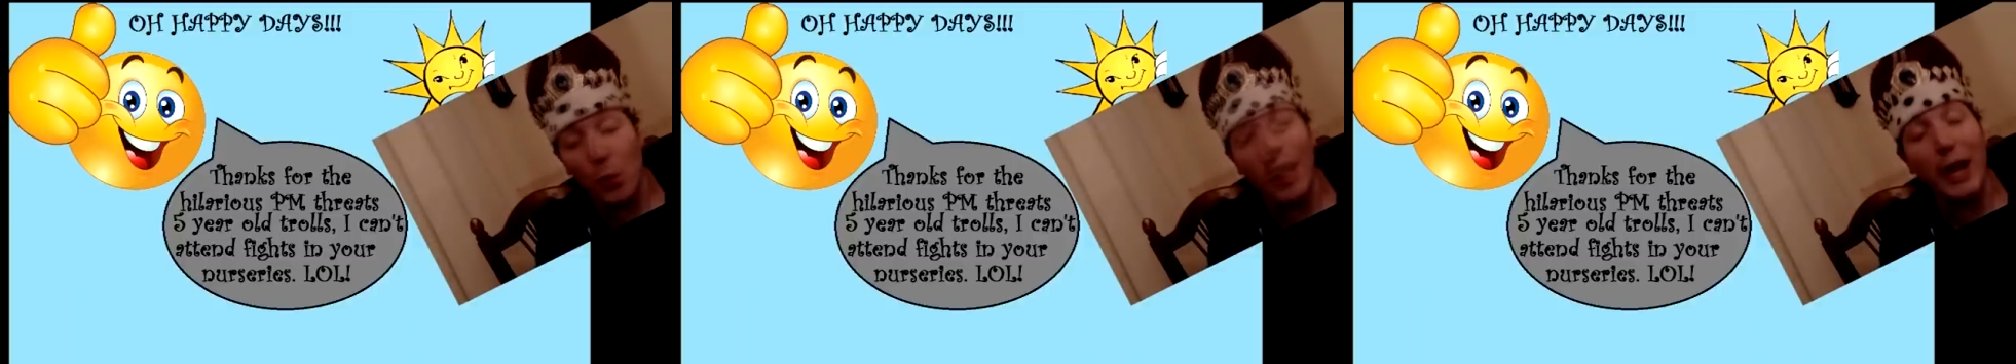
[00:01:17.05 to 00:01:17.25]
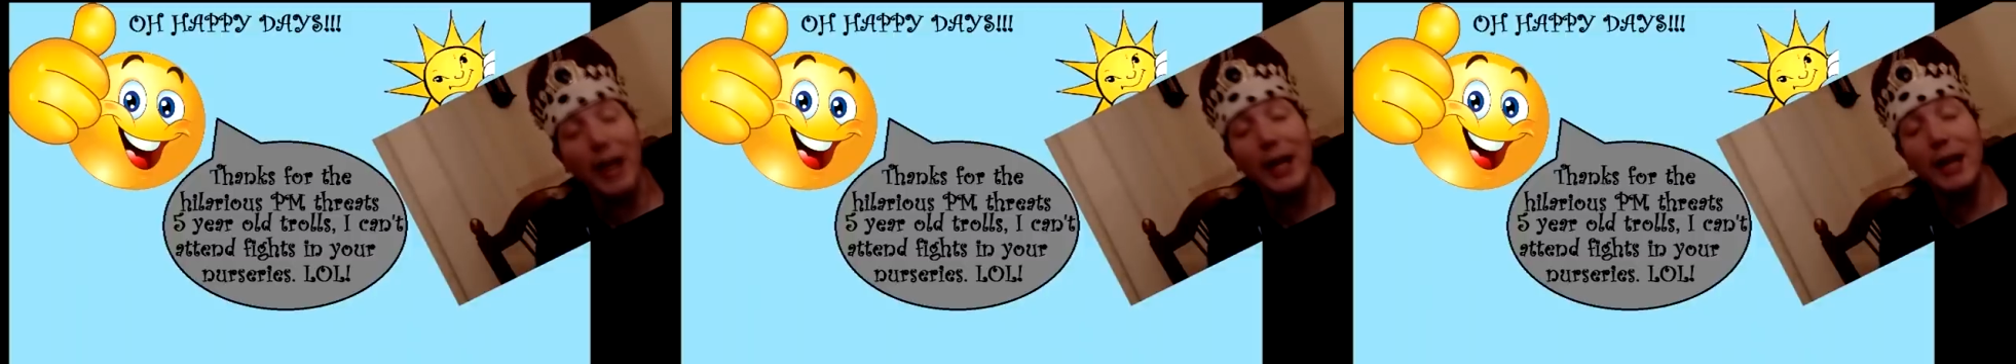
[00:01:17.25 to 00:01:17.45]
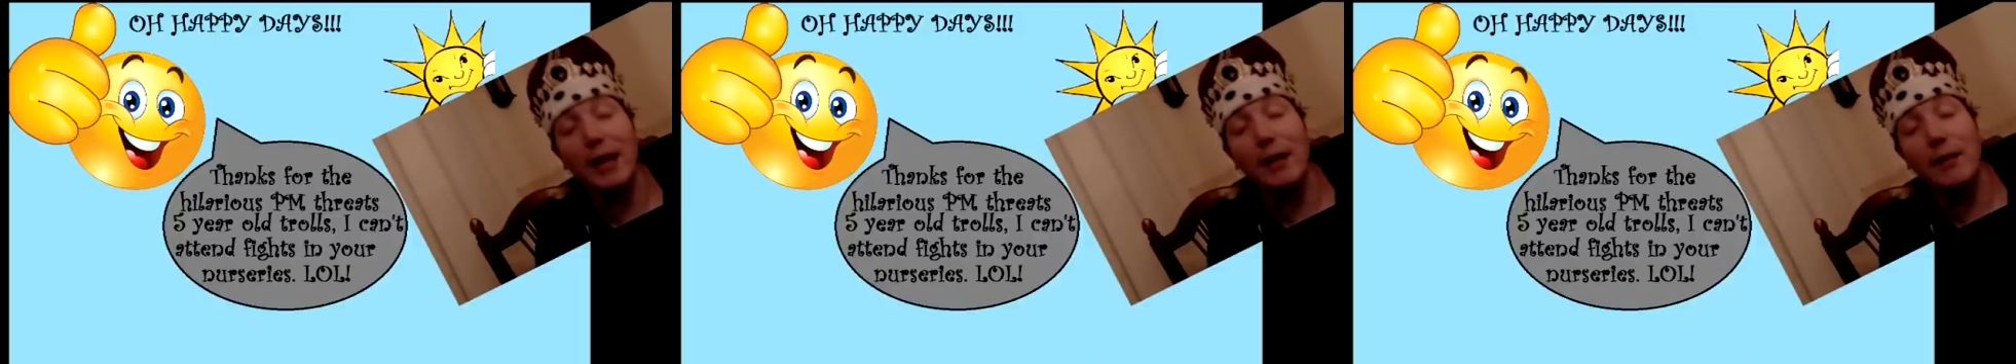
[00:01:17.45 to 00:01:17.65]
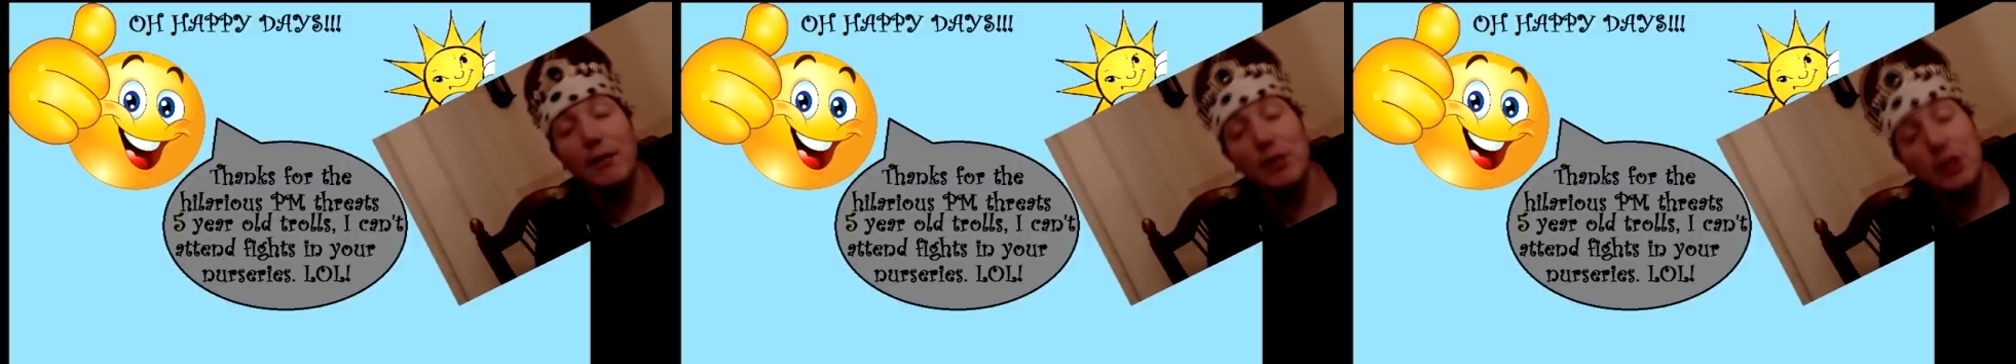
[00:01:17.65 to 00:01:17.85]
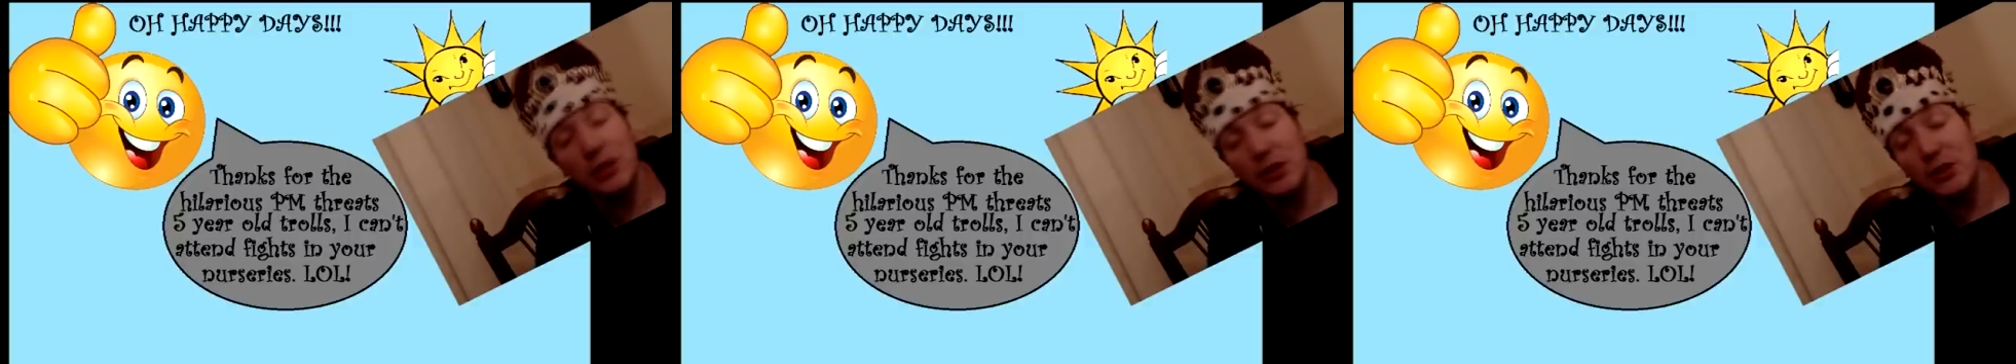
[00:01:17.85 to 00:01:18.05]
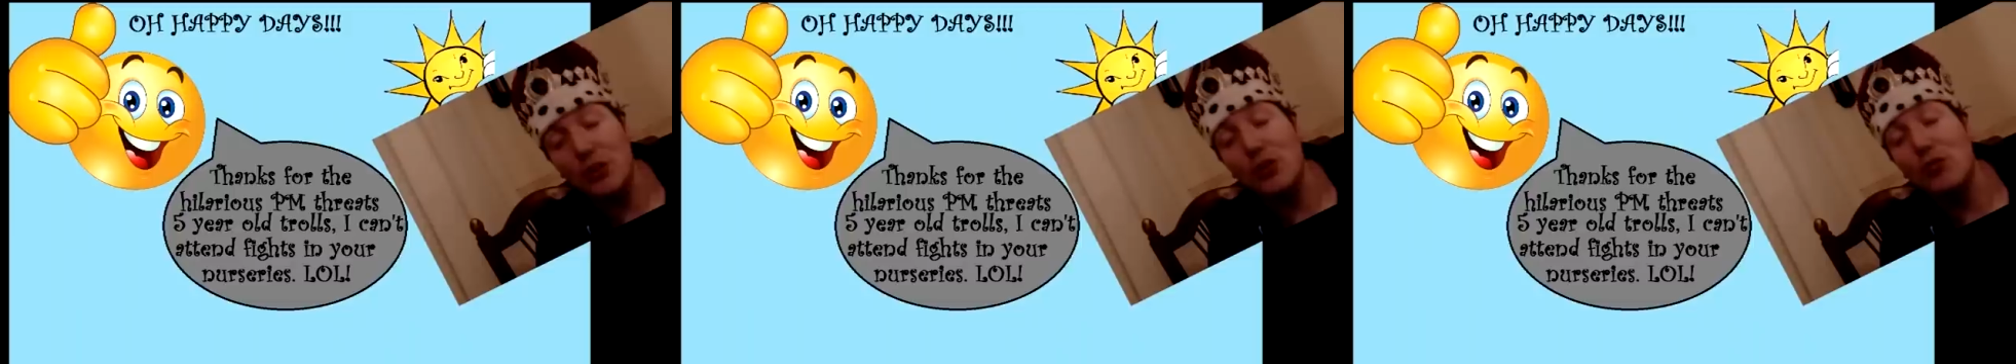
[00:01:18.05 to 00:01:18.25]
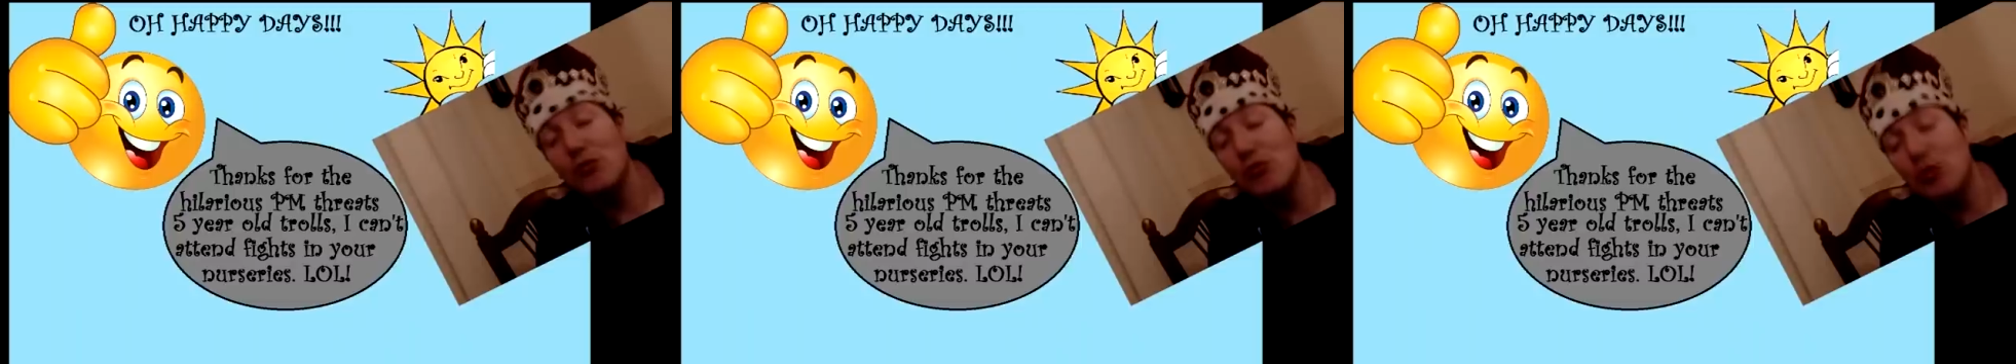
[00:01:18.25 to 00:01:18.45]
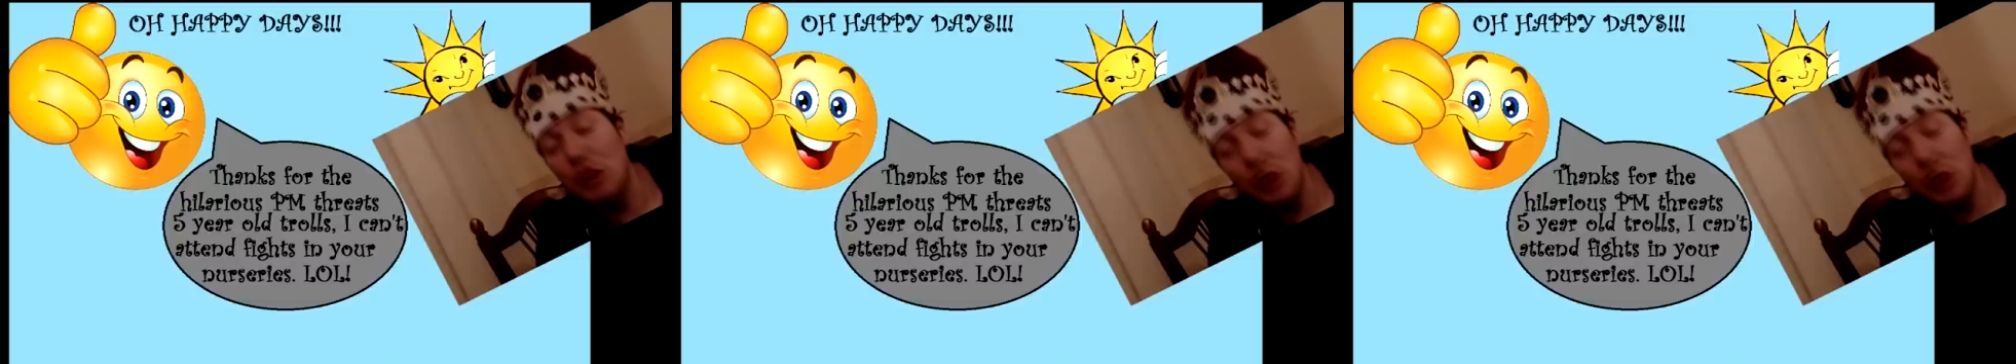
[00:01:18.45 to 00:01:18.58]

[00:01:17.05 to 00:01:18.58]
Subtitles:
waves and you've